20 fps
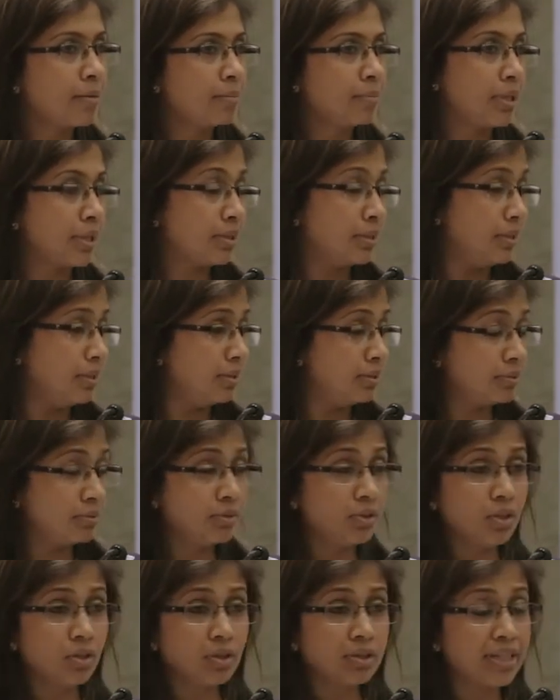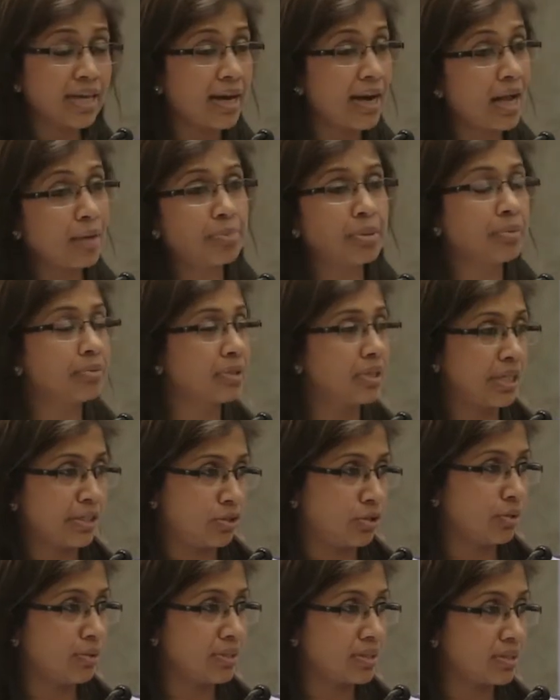But, you know, they're happy with their
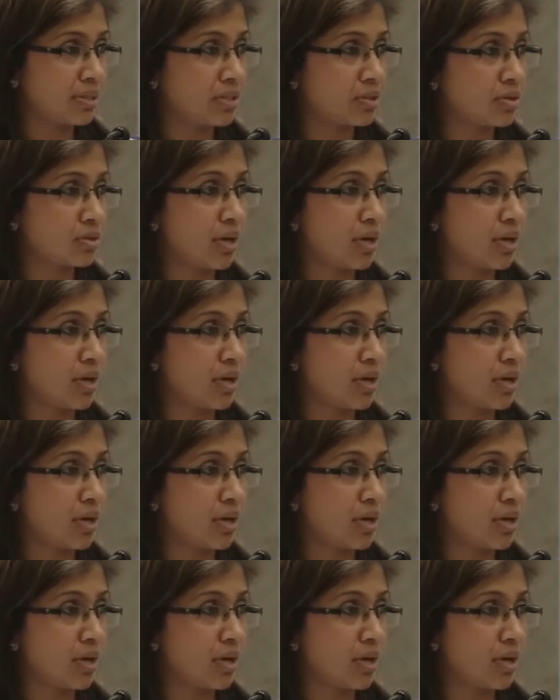choices.